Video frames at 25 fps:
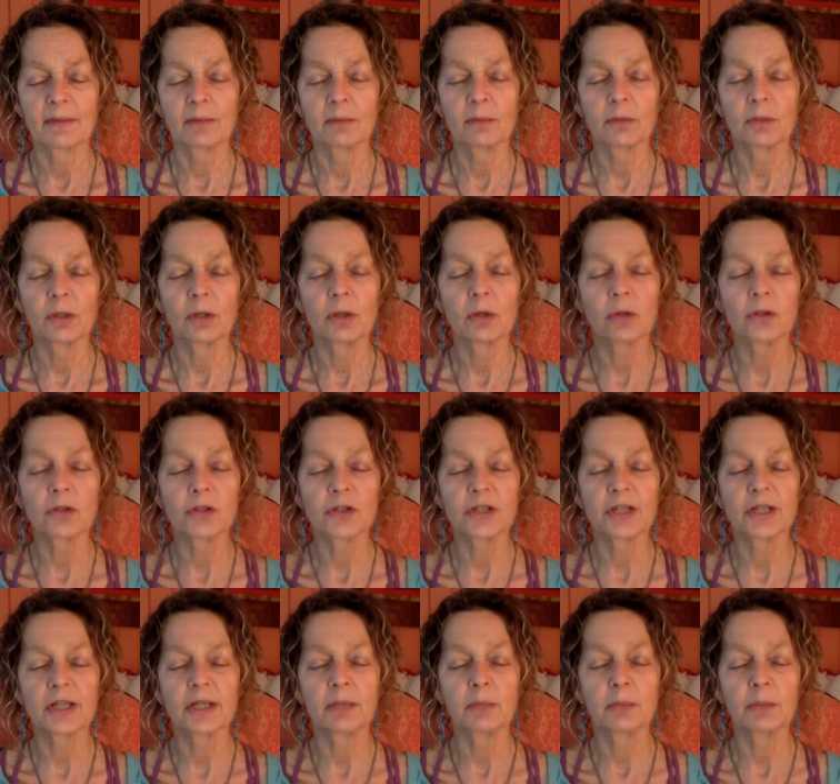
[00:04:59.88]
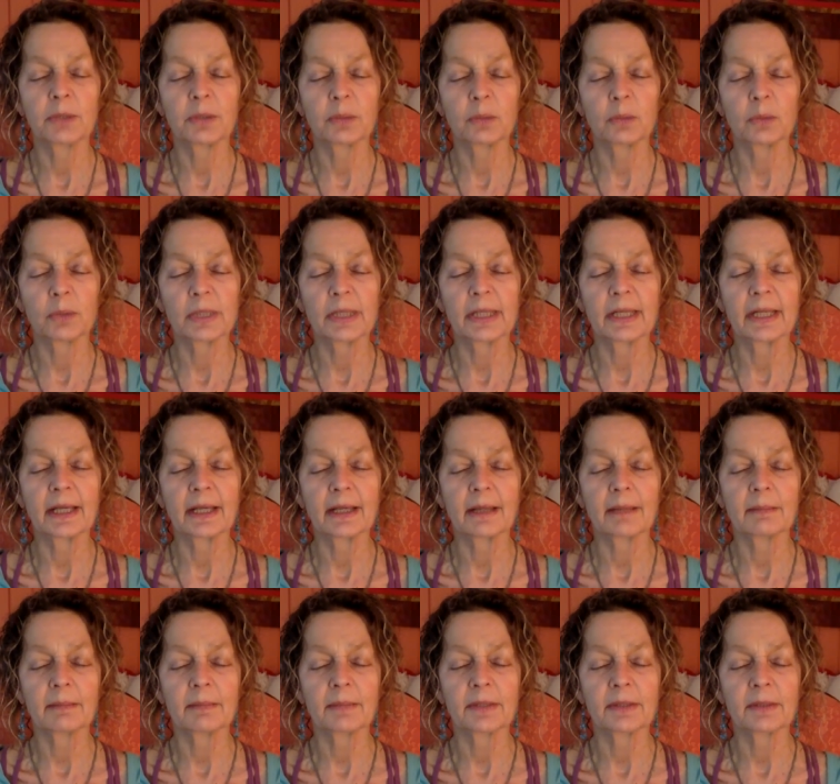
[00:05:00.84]
We all say we're
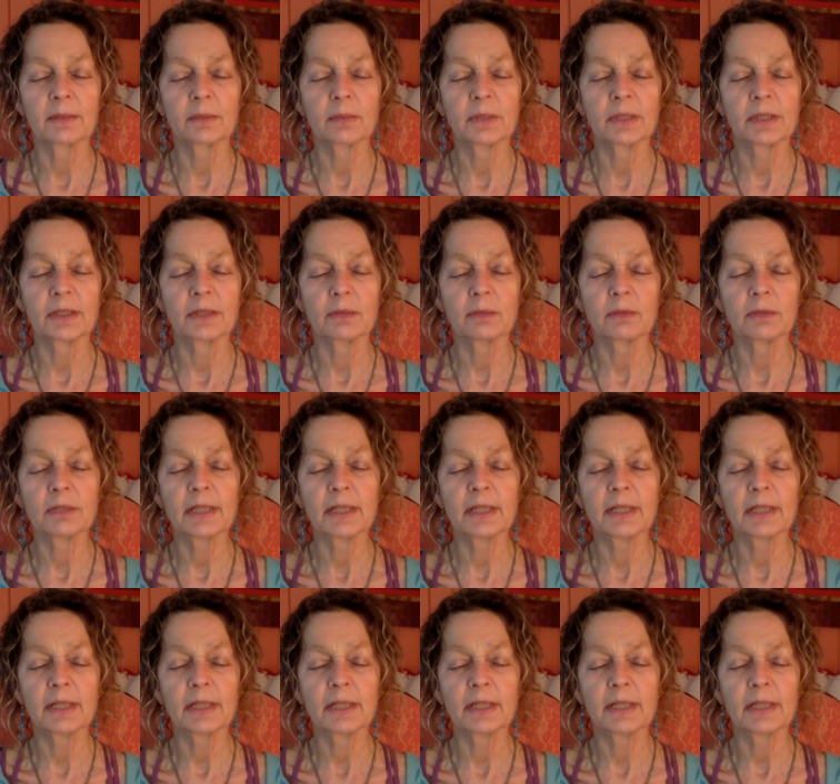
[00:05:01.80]
willing, but when it